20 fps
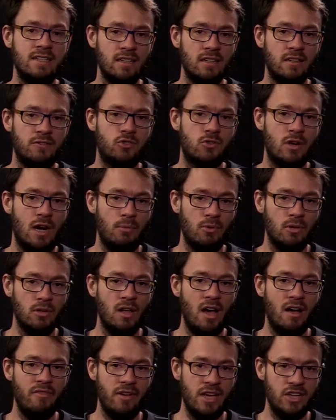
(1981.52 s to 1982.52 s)
deal of
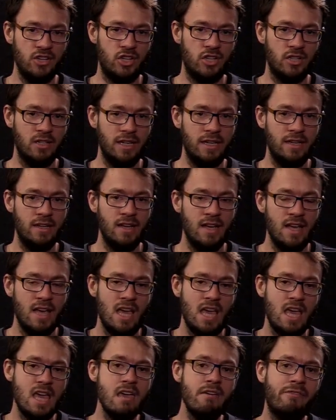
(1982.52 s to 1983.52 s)
trouble eventually.
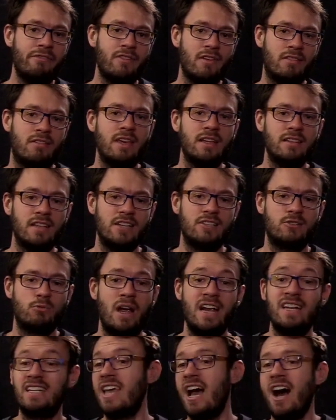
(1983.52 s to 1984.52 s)
If the thing that's
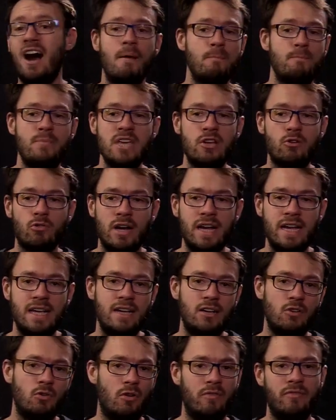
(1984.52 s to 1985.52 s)
red can't be
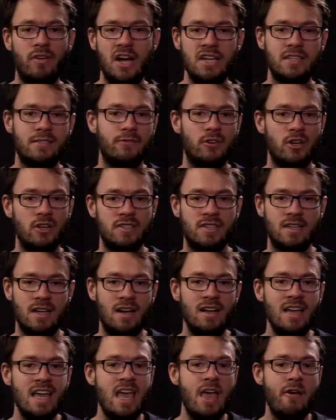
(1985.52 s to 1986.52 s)
green, or vice
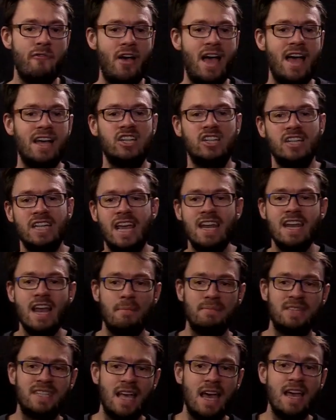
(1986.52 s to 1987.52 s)
versa, if I actually end
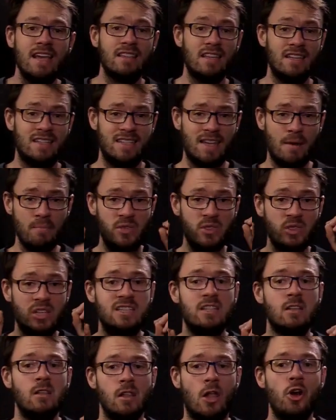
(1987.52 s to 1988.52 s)
up saying that something
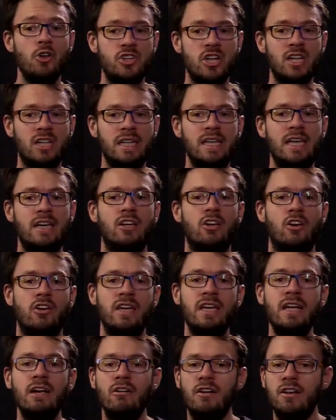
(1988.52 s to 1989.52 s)
that's logically
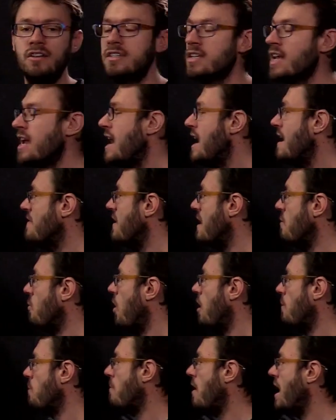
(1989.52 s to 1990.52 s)
incoherent, then
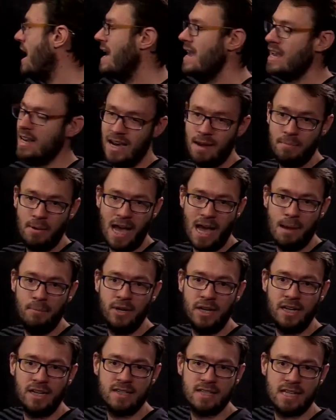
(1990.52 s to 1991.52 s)
what might end up
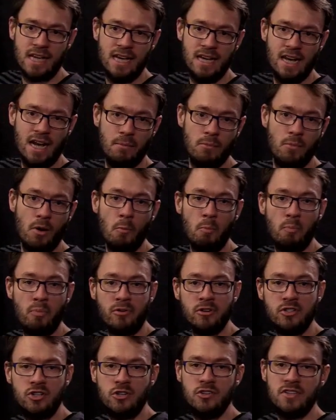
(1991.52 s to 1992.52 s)
happening is I end up
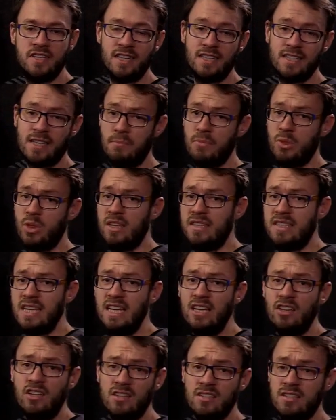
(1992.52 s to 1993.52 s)
producing something that's
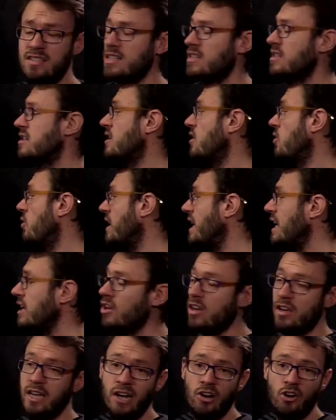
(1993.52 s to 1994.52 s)
inconsistent or
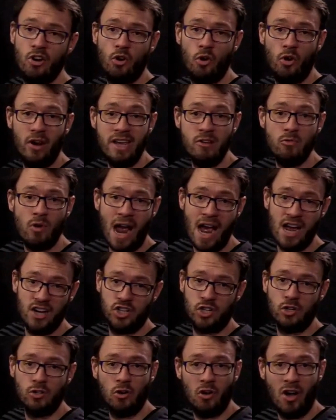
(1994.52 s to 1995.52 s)
incoherent or
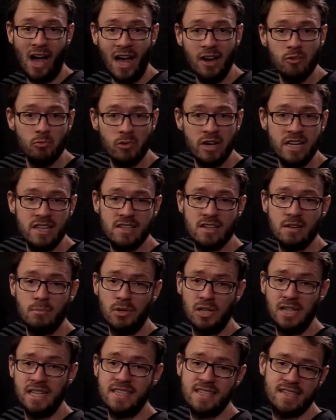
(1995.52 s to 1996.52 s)
irrational or
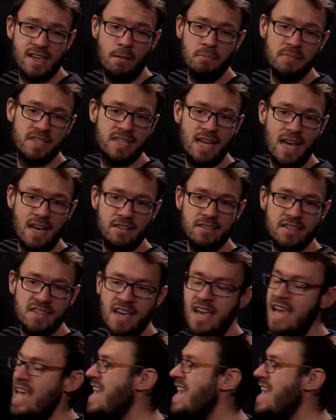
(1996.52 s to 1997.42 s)
unreasonable in some sense